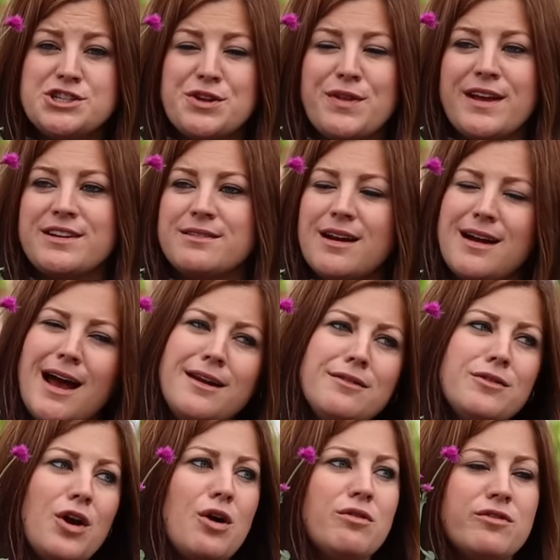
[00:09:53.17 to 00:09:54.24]
So they kind
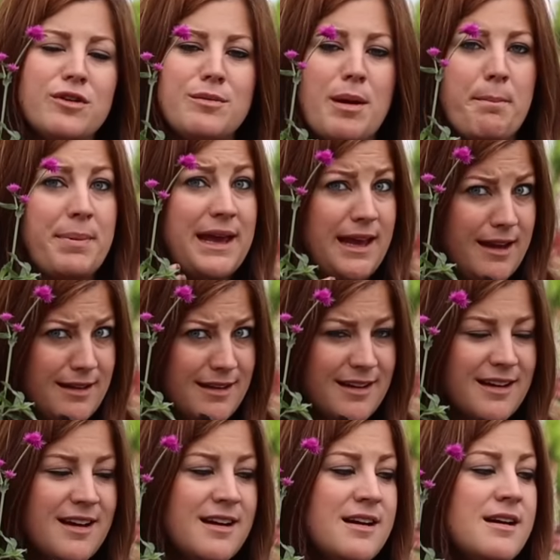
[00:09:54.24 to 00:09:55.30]
of go from a pink